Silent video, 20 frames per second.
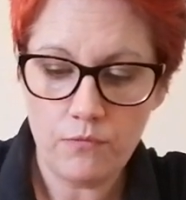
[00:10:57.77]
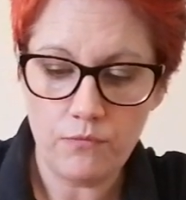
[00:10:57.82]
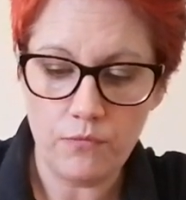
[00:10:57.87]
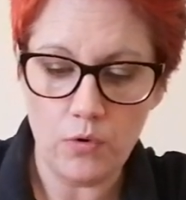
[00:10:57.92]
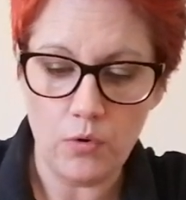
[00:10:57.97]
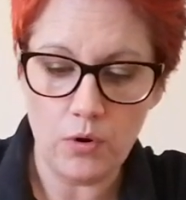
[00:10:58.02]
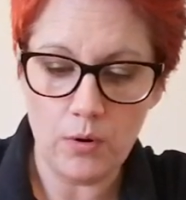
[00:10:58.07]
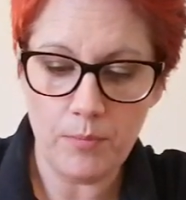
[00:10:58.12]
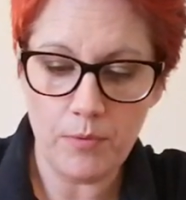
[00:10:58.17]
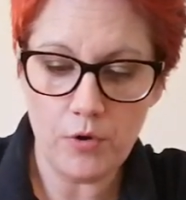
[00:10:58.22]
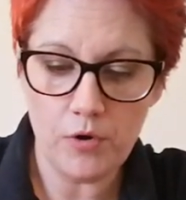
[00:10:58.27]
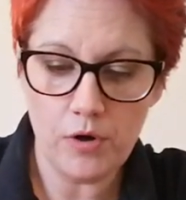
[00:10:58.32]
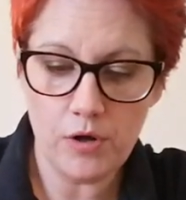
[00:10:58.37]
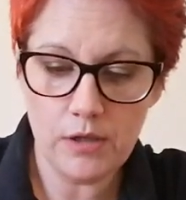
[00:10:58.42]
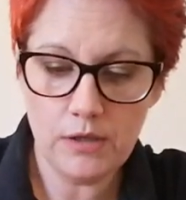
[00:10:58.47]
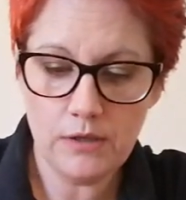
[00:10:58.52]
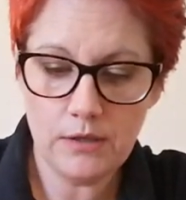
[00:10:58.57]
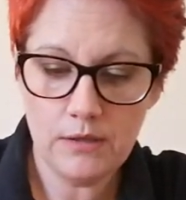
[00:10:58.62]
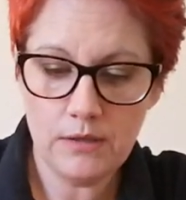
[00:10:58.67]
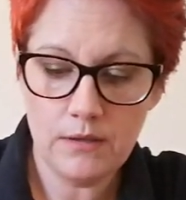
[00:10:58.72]
Roll a
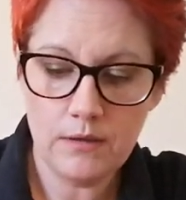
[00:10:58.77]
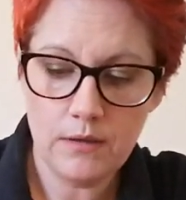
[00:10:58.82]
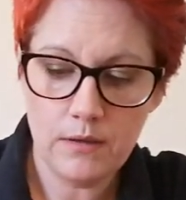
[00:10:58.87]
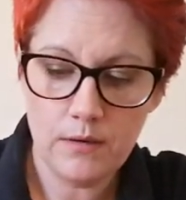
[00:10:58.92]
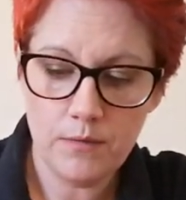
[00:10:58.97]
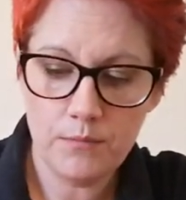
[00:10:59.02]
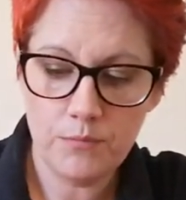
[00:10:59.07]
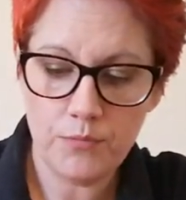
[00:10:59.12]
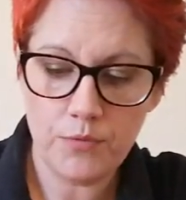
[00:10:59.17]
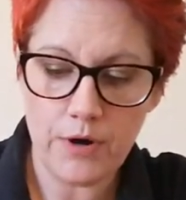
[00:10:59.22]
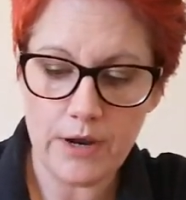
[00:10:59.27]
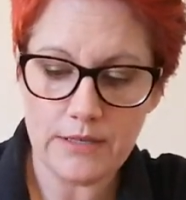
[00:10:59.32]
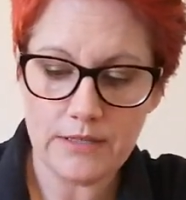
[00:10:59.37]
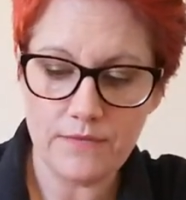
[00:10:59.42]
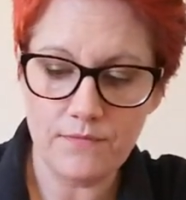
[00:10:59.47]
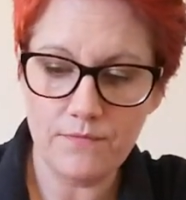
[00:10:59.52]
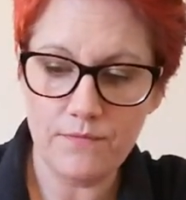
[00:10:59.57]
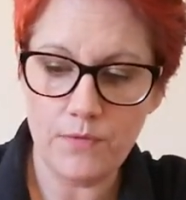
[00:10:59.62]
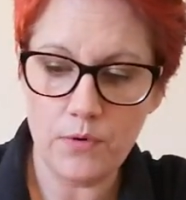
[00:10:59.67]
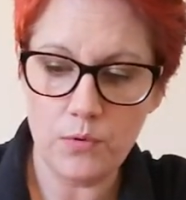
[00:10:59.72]
ball,
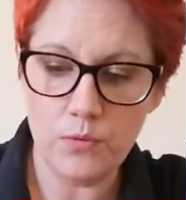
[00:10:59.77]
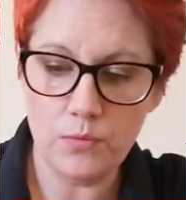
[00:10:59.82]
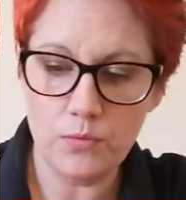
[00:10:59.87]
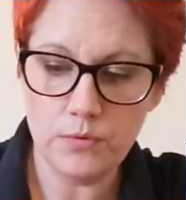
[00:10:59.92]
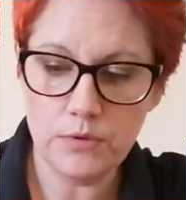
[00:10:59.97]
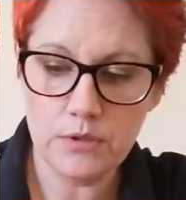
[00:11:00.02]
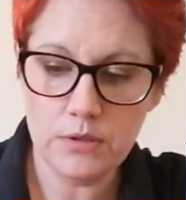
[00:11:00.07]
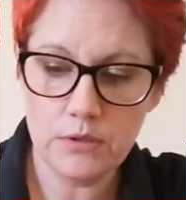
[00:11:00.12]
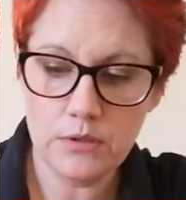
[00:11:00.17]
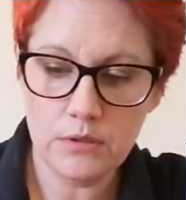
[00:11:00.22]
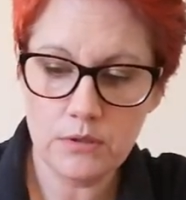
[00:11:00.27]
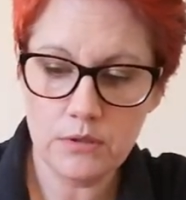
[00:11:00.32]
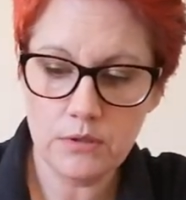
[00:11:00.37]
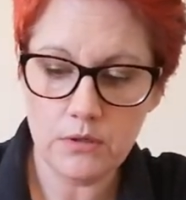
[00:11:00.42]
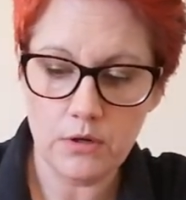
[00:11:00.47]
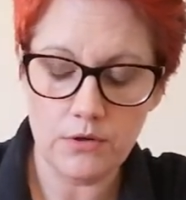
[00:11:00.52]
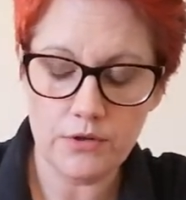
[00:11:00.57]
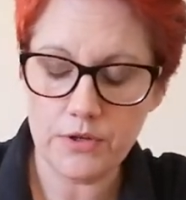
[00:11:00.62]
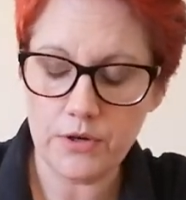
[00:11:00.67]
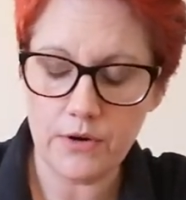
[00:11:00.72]
press and fold,
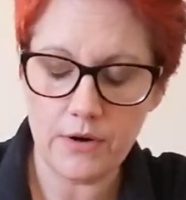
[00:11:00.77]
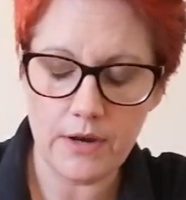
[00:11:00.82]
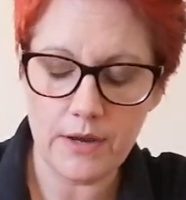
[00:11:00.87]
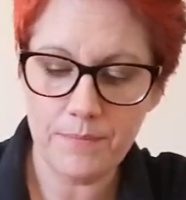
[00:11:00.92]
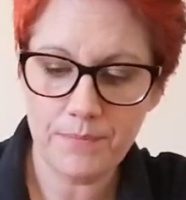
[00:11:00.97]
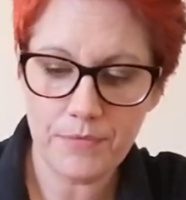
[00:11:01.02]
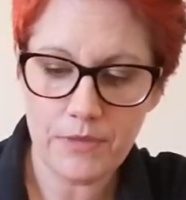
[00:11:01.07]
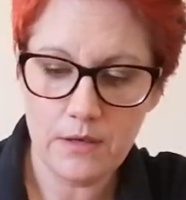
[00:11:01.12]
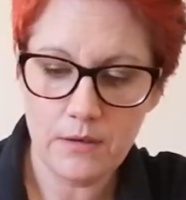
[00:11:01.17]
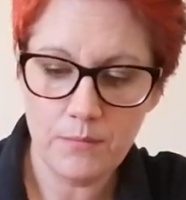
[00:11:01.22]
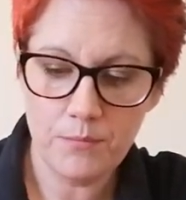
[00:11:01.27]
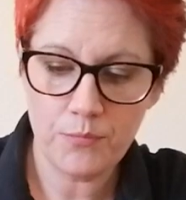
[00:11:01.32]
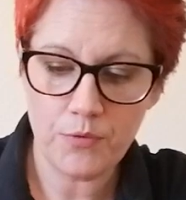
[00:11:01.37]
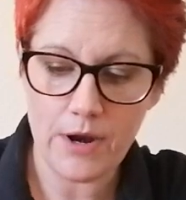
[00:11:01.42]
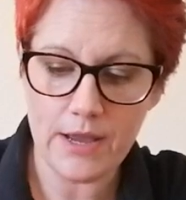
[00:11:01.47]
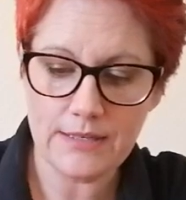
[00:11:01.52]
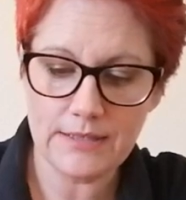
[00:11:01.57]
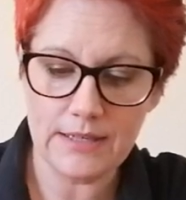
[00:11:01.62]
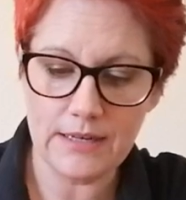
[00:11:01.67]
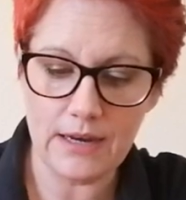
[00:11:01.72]
or sorry,
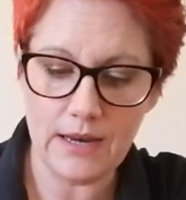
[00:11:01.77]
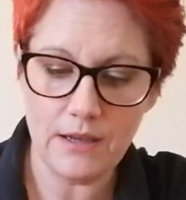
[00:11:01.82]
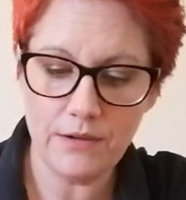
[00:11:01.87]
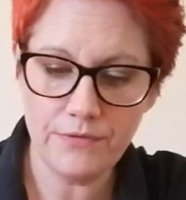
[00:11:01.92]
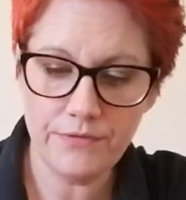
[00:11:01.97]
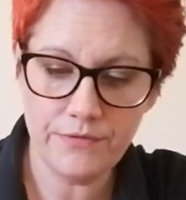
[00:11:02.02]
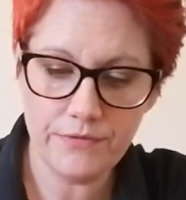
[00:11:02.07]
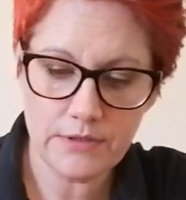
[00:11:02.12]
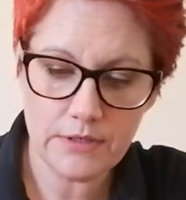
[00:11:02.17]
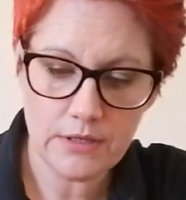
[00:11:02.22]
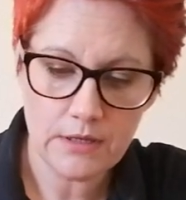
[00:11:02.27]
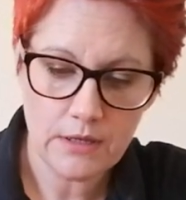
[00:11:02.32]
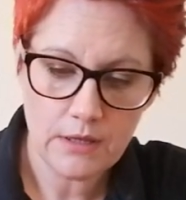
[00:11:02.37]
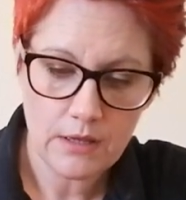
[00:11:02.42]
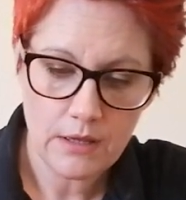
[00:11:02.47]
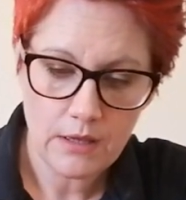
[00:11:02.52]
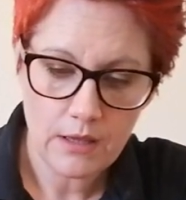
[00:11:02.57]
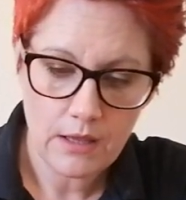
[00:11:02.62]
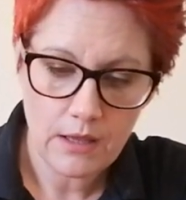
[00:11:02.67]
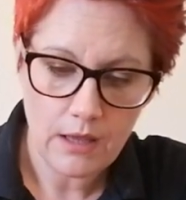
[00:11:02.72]
press and lift,
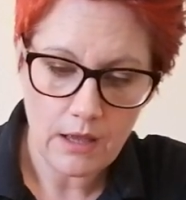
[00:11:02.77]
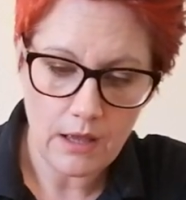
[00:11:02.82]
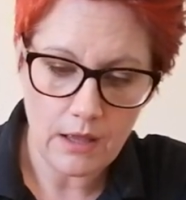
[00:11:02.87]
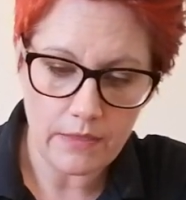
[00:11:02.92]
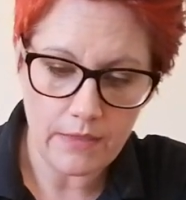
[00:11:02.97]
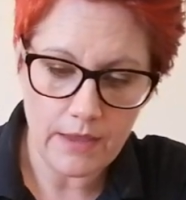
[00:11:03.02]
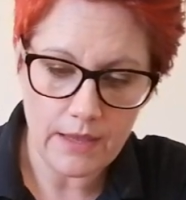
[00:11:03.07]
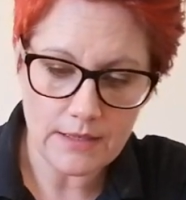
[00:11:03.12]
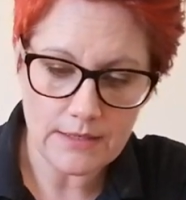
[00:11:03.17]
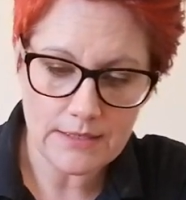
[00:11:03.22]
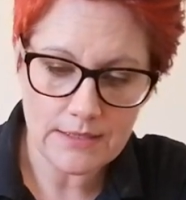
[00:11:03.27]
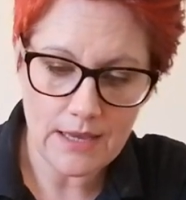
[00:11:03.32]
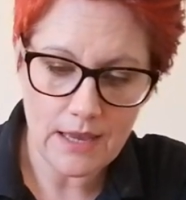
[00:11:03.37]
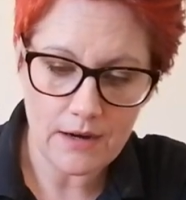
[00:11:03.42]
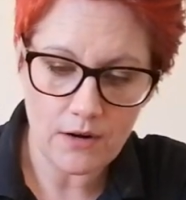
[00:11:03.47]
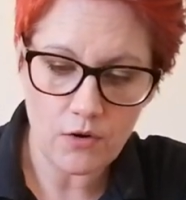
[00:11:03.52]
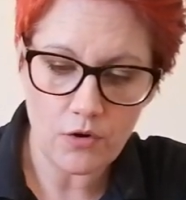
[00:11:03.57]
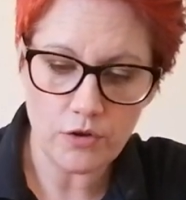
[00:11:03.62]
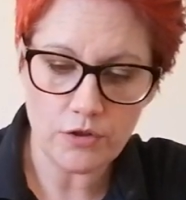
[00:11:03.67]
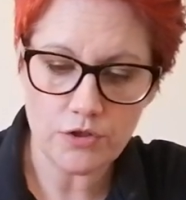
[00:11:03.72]
and then
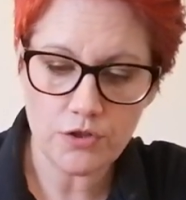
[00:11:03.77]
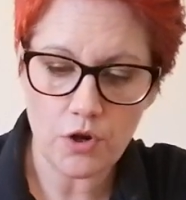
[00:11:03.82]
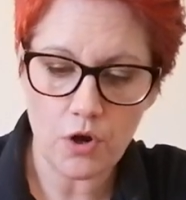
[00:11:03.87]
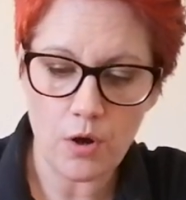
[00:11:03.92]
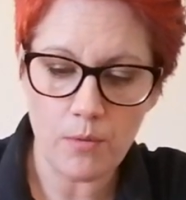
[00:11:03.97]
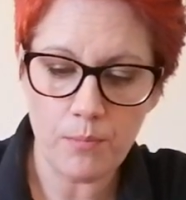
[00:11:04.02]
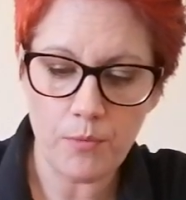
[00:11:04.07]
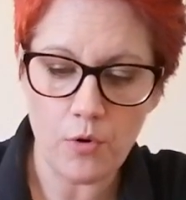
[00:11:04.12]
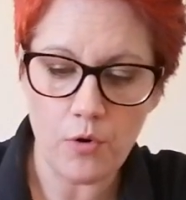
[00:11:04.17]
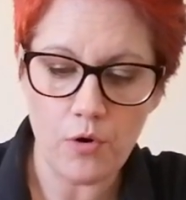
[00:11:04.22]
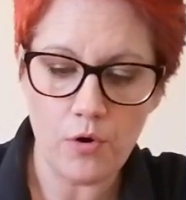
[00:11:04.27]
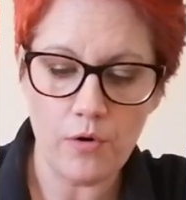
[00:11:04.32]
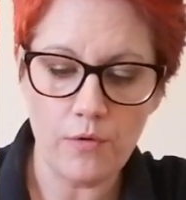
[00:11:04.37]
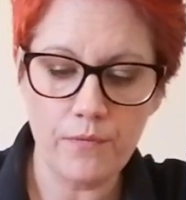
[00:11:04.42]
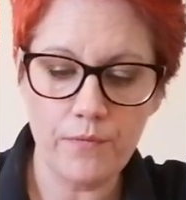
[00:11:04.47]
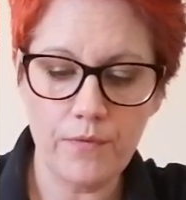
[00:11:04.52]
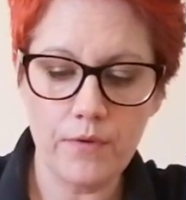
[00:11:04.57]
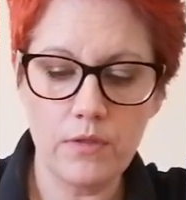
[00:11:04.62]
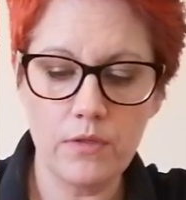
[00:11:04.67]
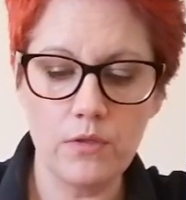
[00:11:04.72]
set it on top
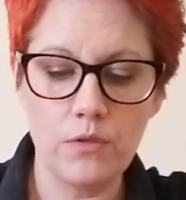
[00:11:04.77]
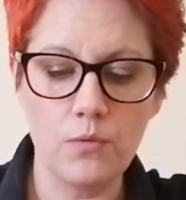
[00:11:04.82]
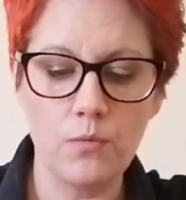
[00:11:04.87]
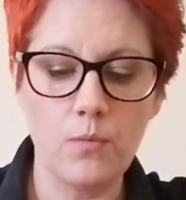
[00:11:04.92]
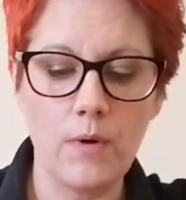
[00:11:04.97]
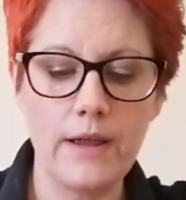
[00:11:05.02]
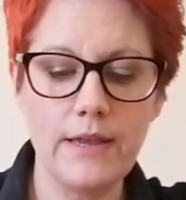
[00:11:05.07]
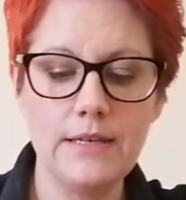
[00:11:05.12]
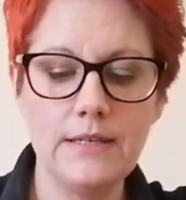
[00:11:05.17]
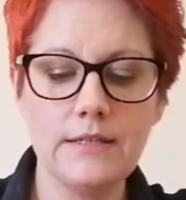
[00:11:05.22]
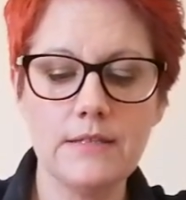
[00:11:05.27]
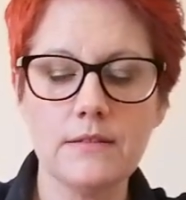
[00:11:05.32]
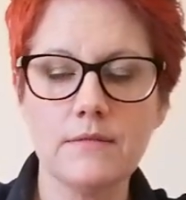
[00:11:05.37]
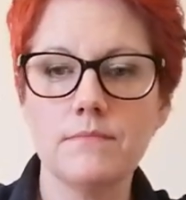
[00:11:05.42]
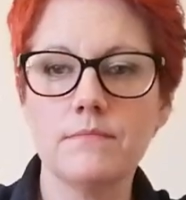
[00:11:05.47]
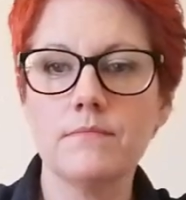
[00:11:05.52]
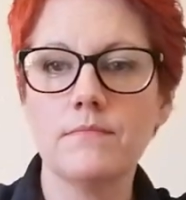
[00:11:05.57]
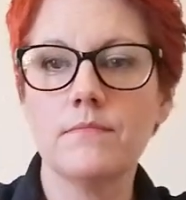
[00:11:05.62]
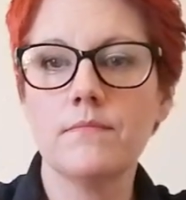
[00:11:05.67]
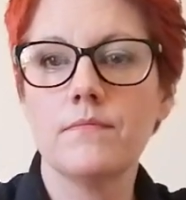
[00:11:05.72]
of the white.
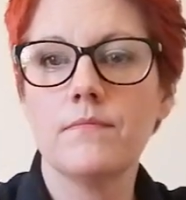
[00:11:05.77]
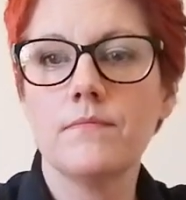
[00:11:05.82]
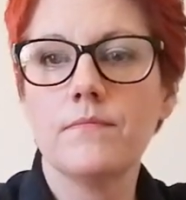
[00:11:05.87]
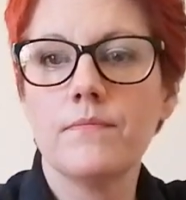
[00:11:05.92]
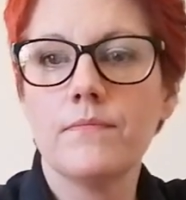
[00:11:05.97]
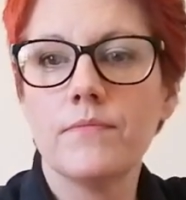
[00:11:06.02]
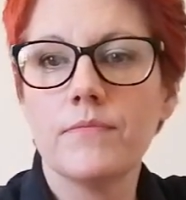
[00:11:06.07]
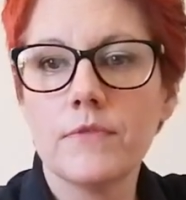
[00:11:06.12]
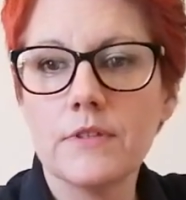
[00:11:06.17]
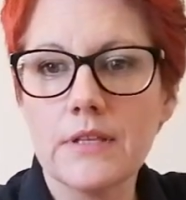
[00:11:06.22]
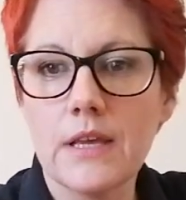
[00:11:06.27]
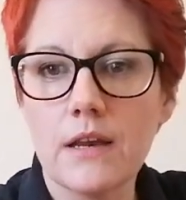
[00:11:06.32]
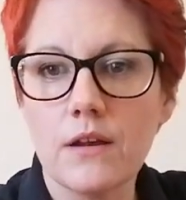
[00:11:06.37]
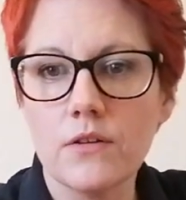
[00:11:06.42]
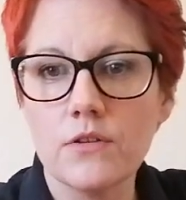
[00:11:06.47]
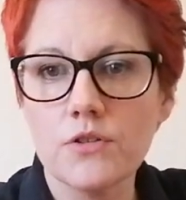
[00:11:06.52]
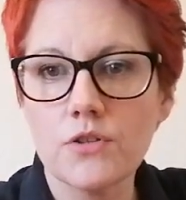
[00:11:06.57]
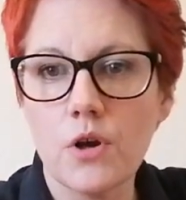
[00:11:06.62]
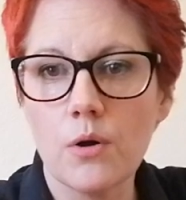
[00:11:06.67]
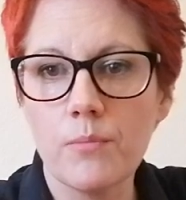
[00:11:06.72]
Set
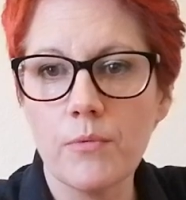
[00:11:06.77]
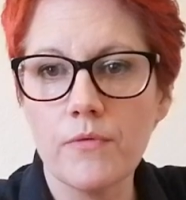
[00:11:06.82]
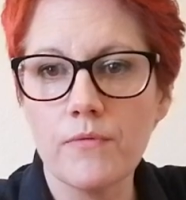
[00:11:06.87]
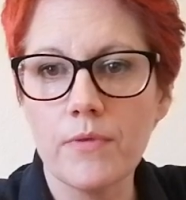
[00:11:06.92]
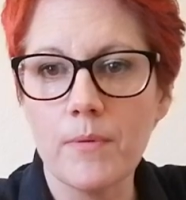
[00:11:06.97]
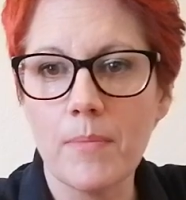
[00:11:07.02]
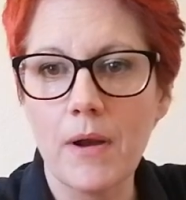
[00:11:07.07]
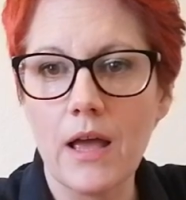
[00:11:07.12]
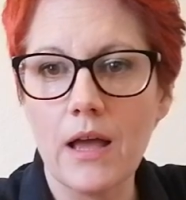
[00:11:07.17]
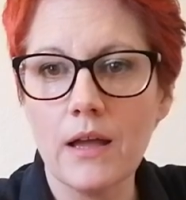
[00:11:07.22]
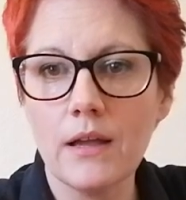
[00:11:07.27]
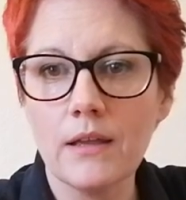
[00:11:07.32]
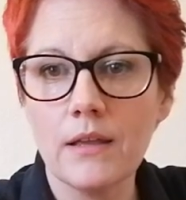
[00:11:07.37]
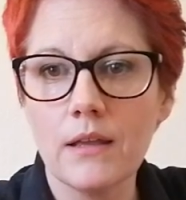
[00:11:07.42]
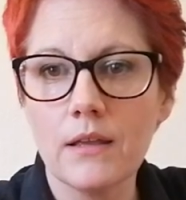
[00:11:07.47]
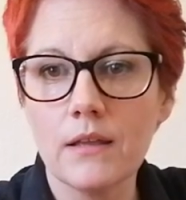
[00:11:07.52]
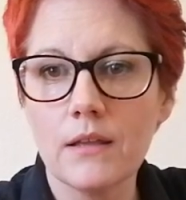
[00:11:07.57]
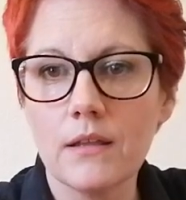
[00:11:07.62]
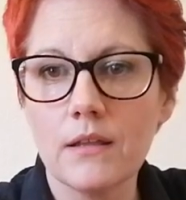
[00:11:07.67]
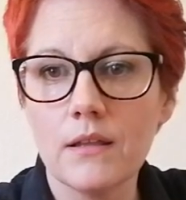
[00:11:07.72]
it on top of the
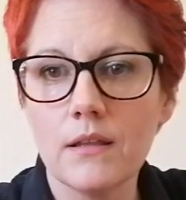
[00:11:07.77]
black.